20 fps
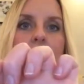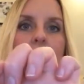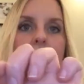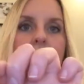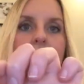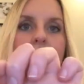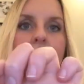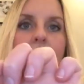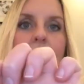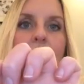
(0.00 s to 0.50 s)

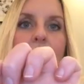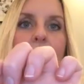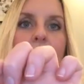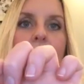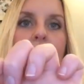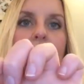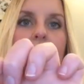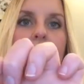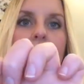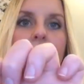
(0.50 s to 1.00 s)
So
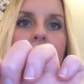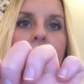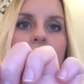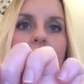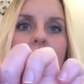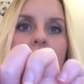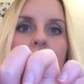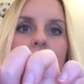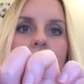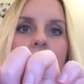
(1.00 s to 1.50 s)

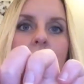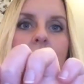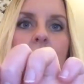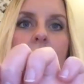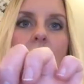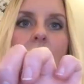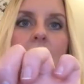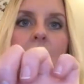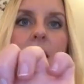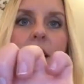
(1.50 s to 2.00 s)

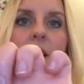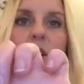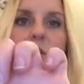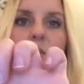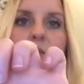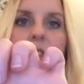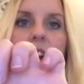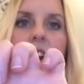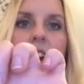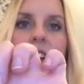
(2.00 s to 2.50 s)
they're a
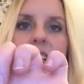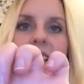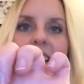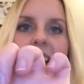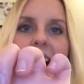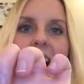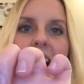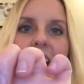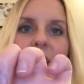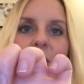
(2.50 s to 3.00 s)
brass
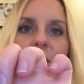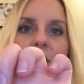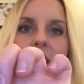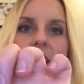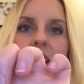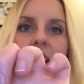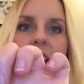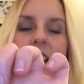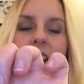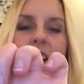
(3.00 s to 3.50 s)

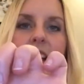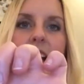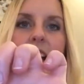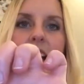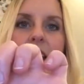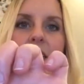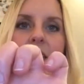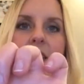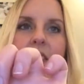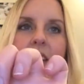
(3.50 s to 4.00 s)
alloy
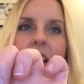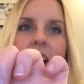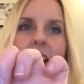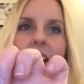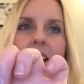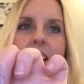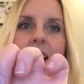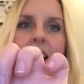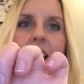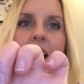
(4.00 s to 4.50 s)
and that
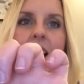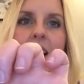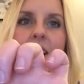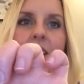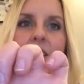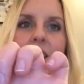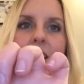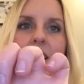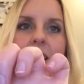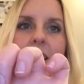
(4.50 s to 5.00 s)

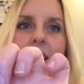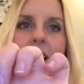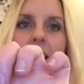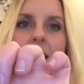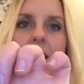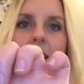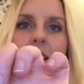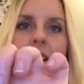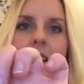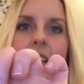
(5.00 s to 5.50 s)
actually
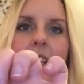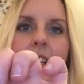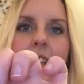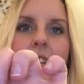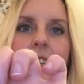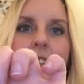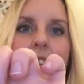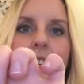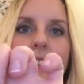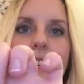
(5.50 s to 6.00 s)
says
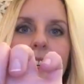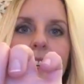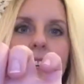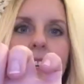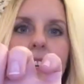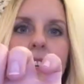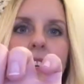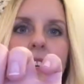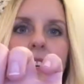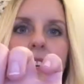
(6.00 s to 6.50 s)

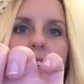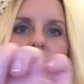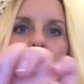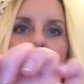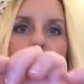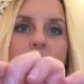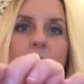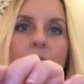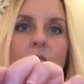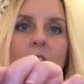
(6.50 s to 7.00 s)

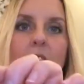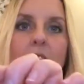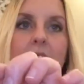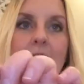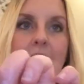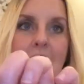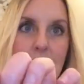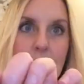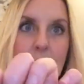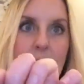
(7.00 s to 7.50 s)
copyright
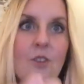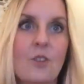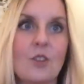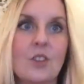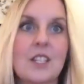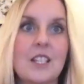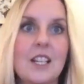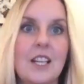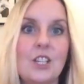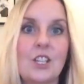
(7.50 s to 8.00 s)
Caterpillar
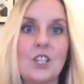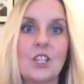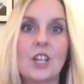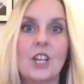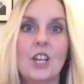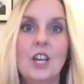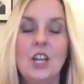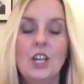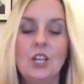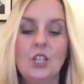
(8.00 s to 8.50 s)
cross stitch
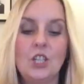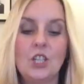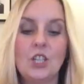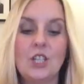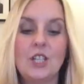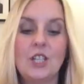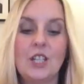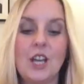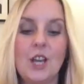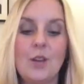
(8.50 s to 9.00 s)

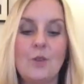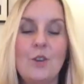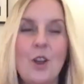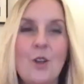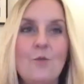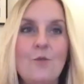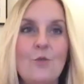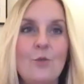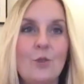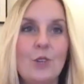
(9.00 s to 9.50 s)
just so
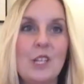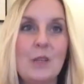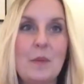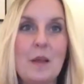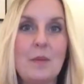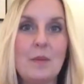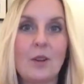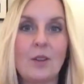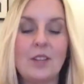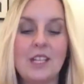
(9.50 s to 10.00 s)
no naughty
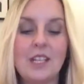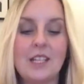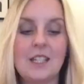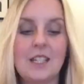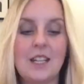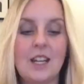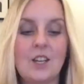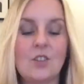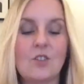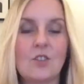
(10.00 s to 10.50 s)
people on the
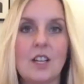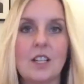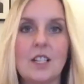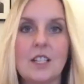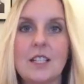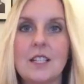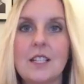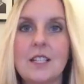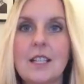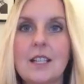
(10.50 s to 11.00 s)
internet try
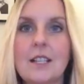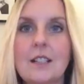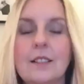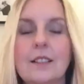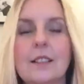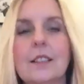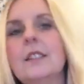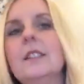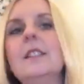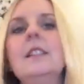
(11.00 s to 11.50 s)
to
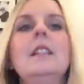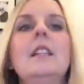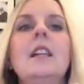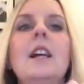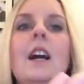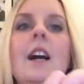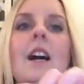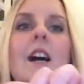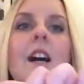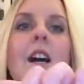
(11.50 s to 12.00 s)
steal.
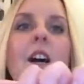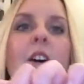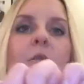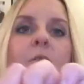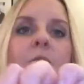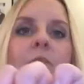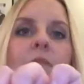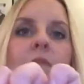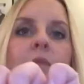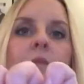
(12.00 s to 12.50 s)

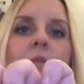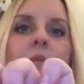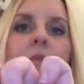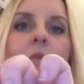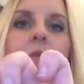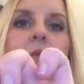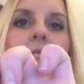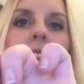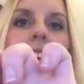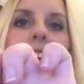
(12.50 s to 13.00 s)
Um,
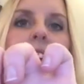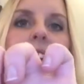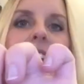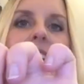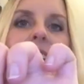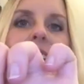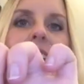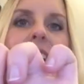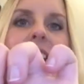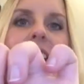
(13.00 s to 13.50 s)
and
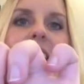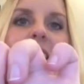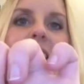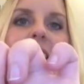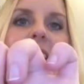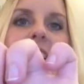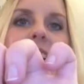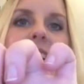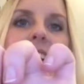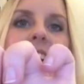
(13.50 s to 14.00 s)

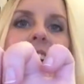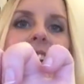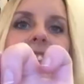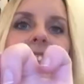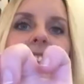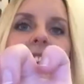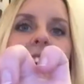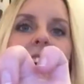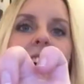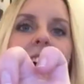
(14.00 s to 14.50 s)
here is
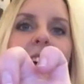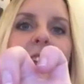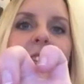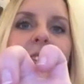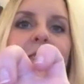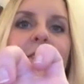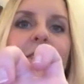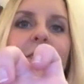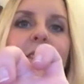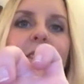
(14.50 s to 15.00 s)
the
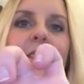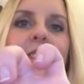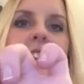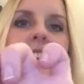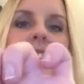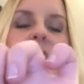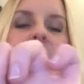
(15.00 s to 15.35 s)
owl.